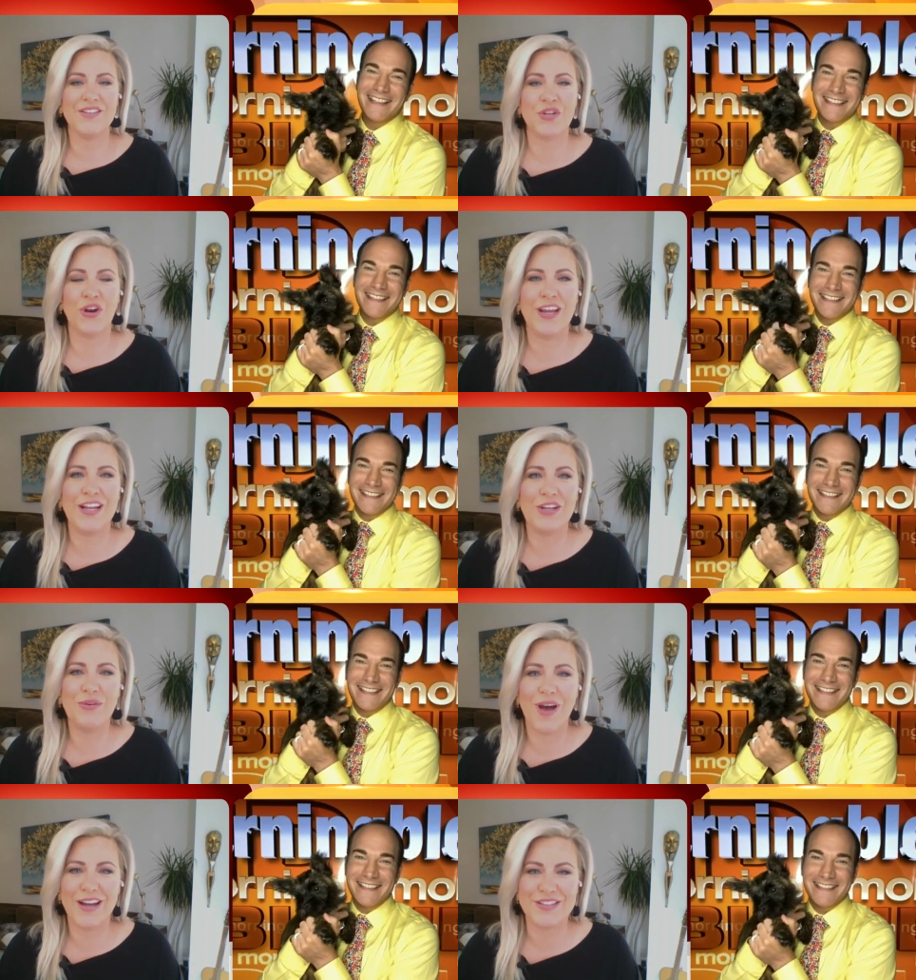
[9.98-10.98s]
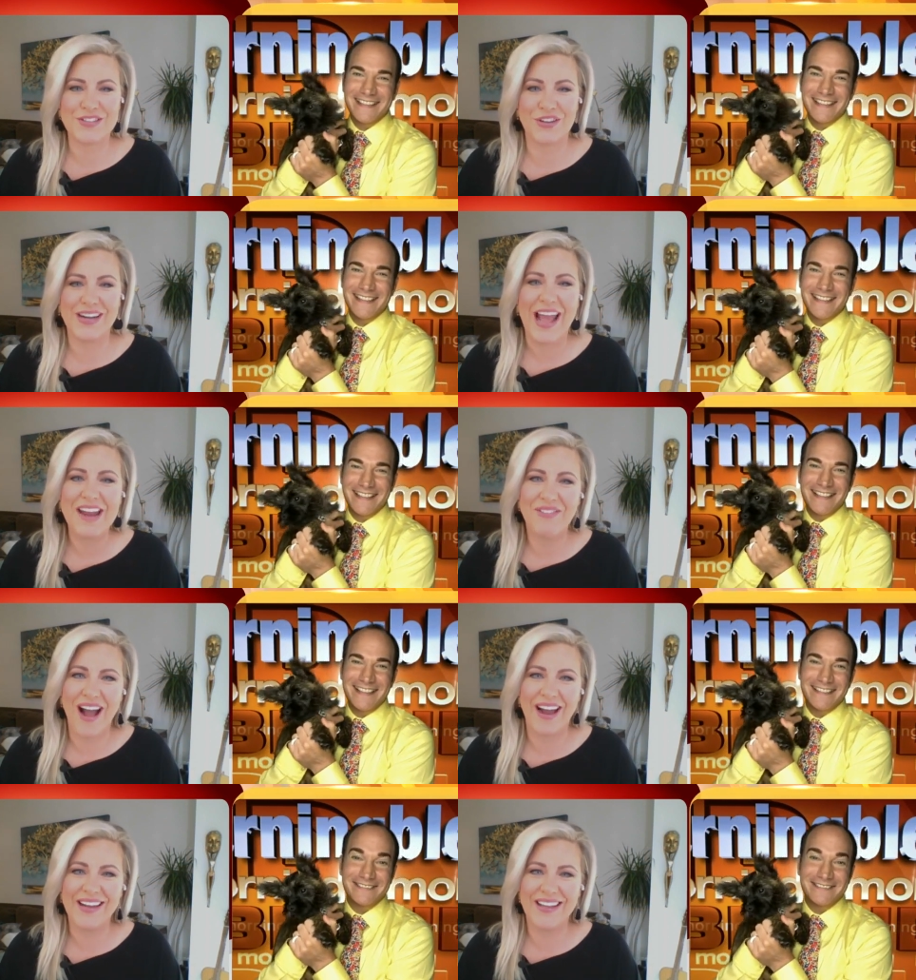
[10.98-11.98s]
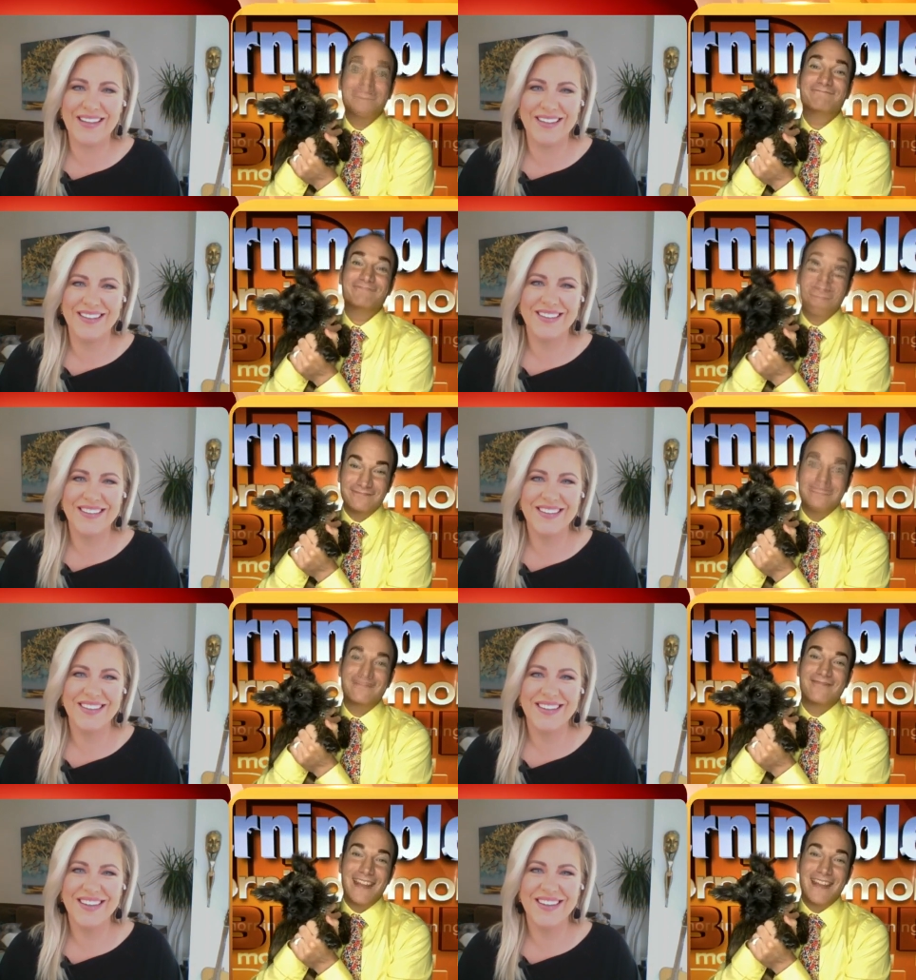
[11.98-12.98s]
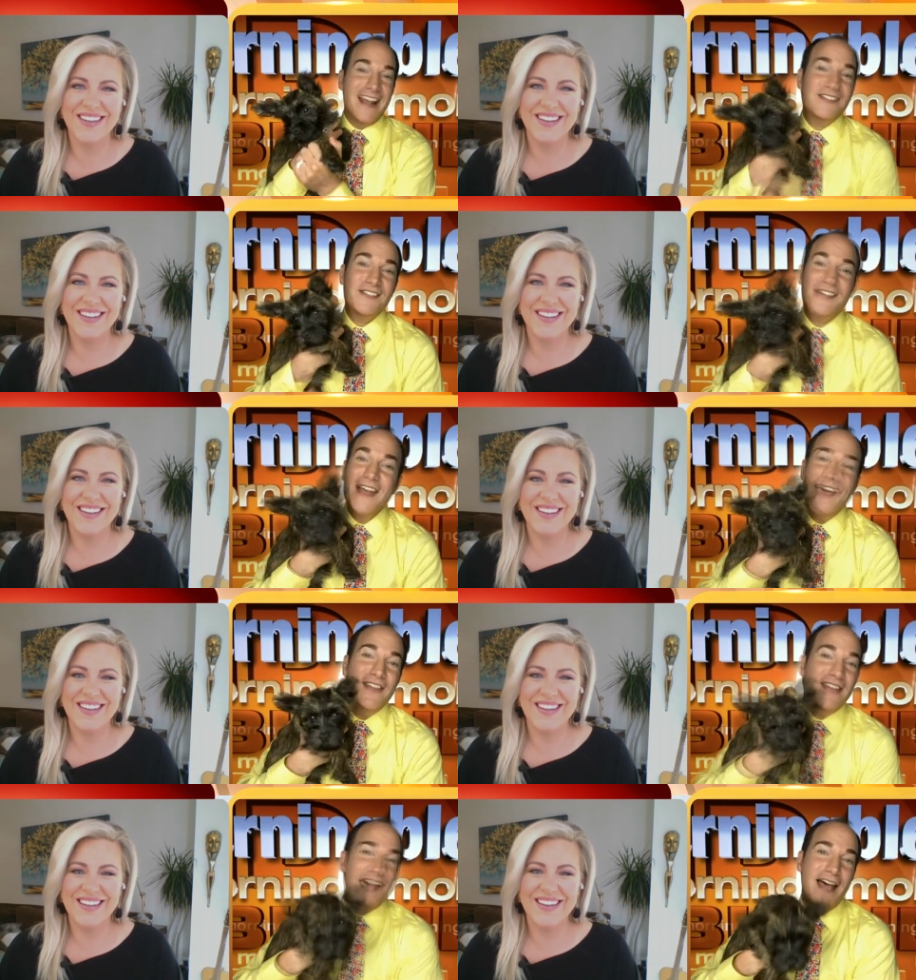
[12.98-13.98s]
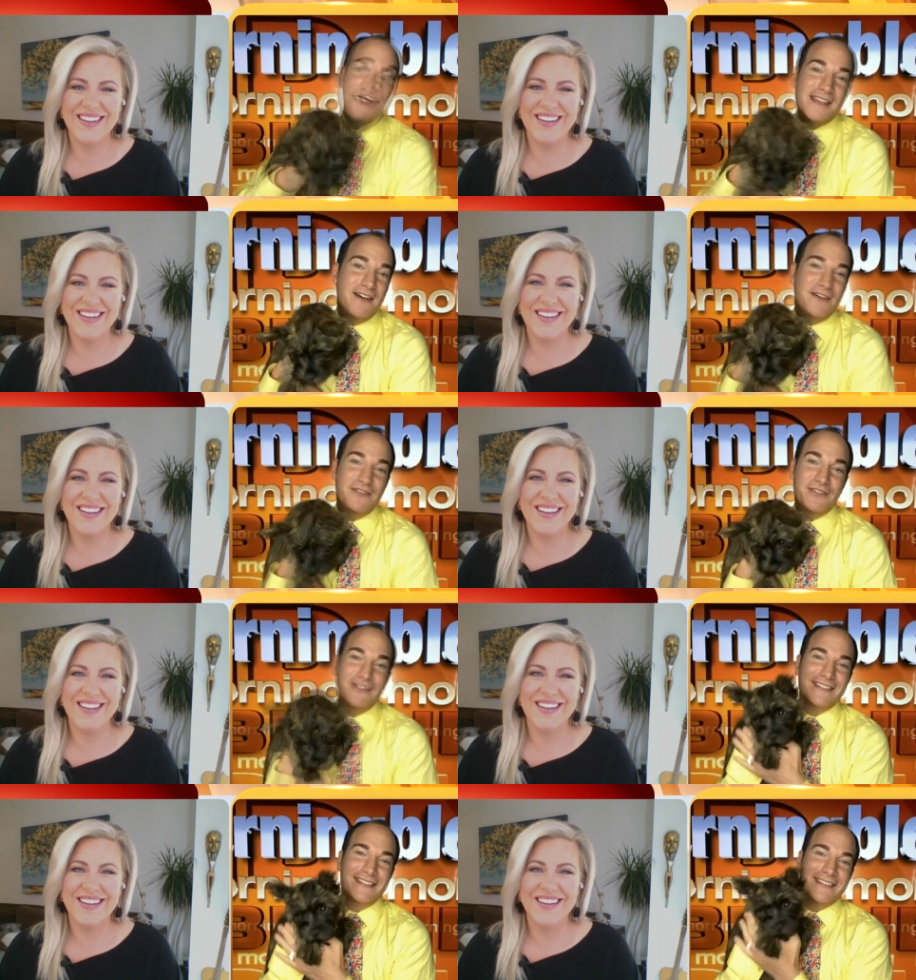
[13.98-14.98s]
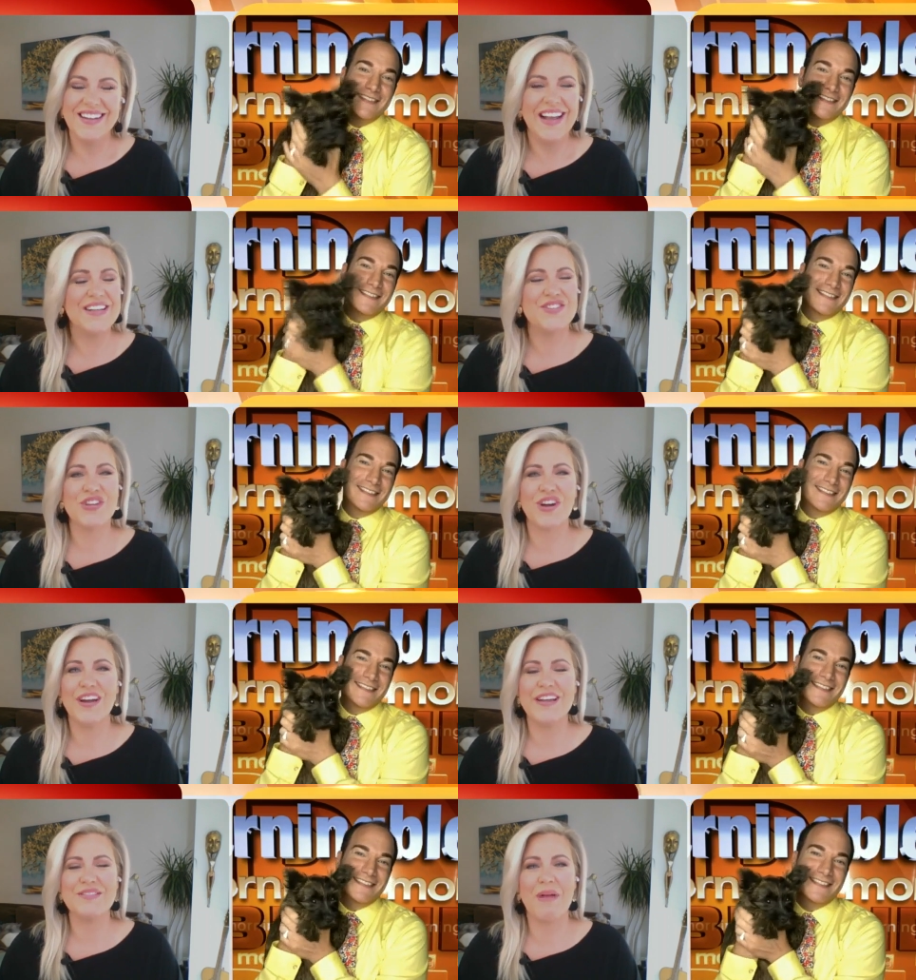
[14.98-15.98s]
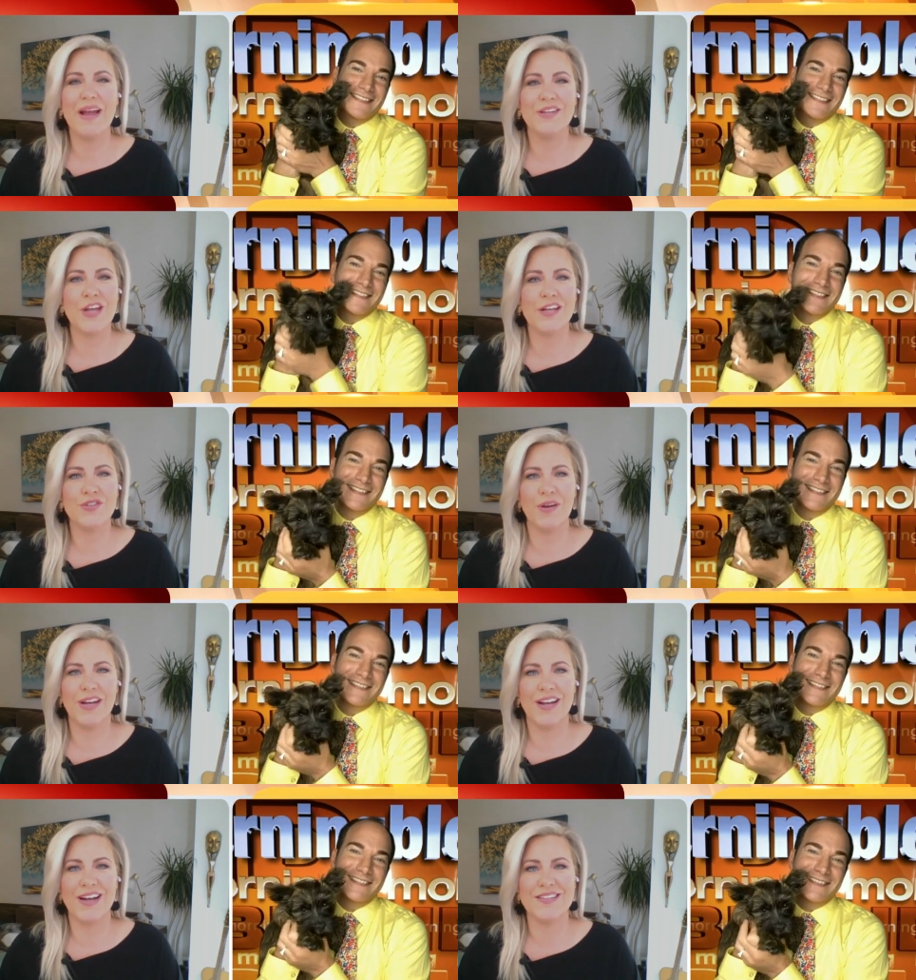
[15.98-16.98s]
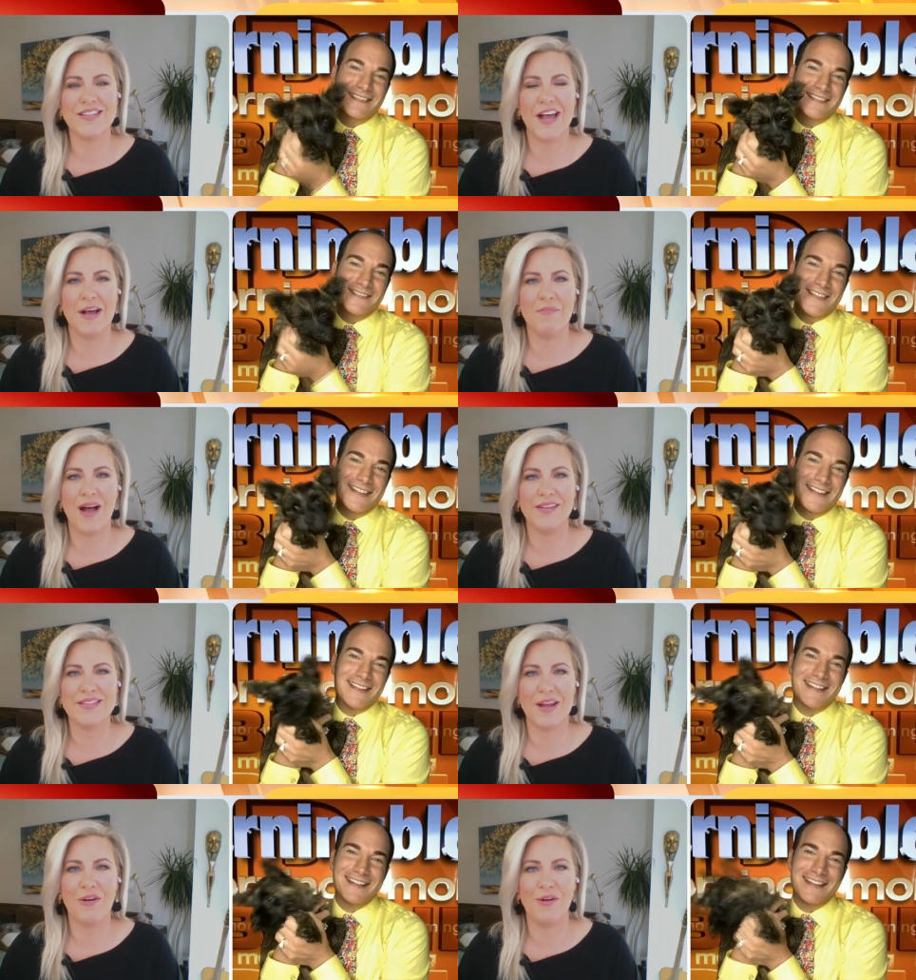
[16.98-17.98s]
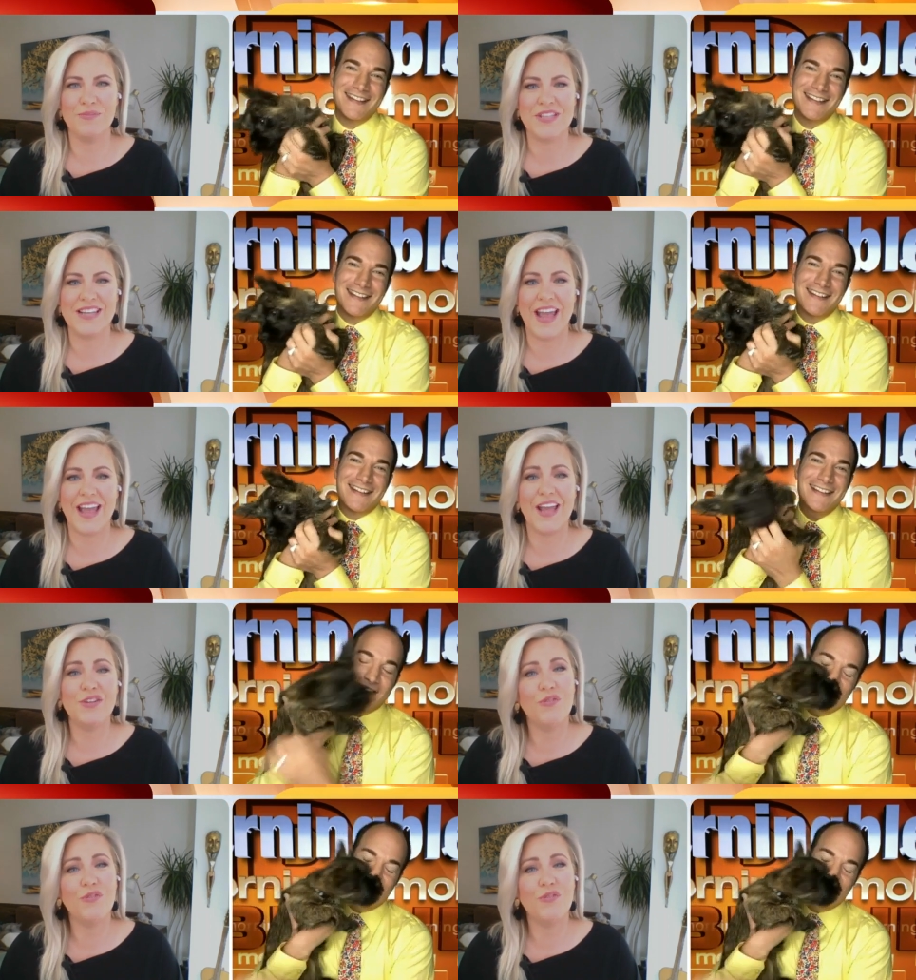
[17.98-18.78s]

Speaker 1: a screen and you on a screen. Hey, Ryan.
Speaker 2: It's a sign of the times, Tiff.
Speaker 1: It sure is. Ryan Jay joining us. Uh, Molly's at home today, and